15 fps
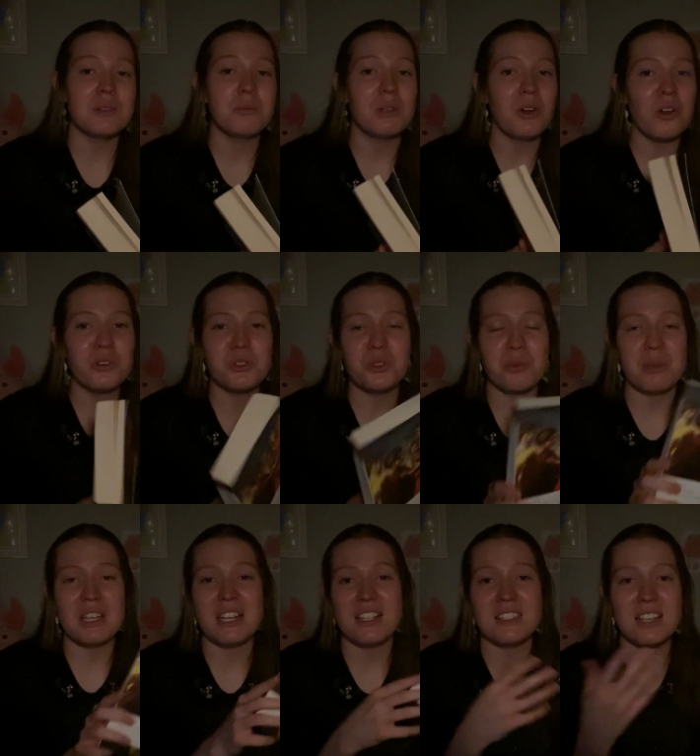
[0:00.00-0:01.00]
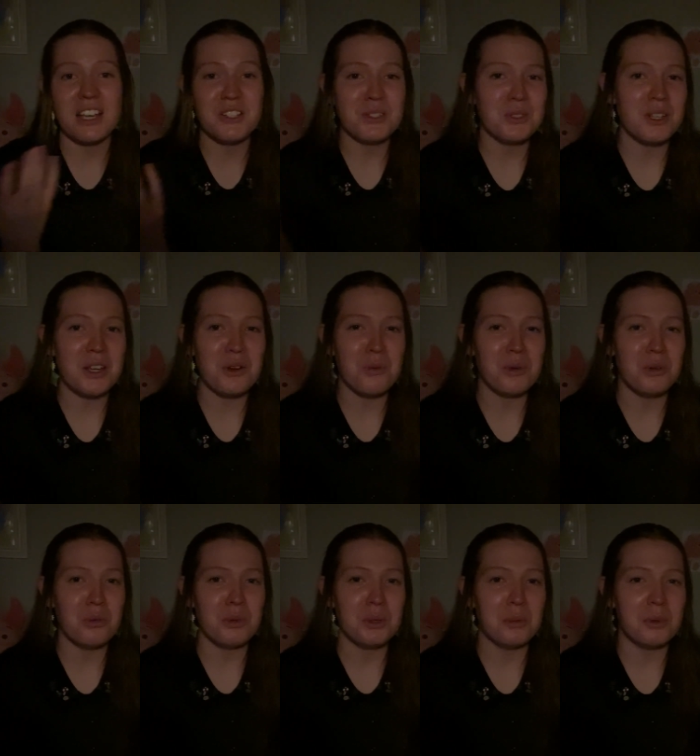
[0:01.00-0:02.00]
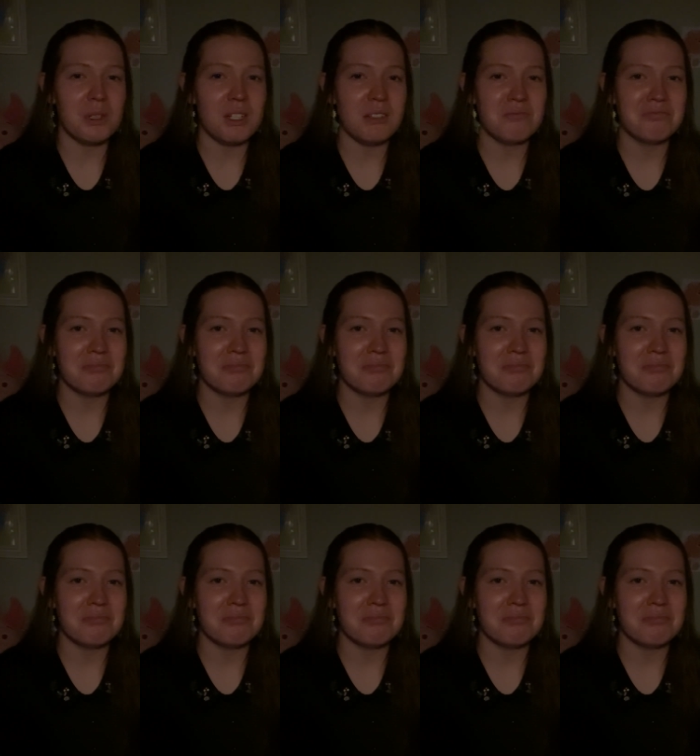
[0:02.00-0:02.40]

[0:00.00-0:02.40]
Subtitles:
but also because I just kind of want to reread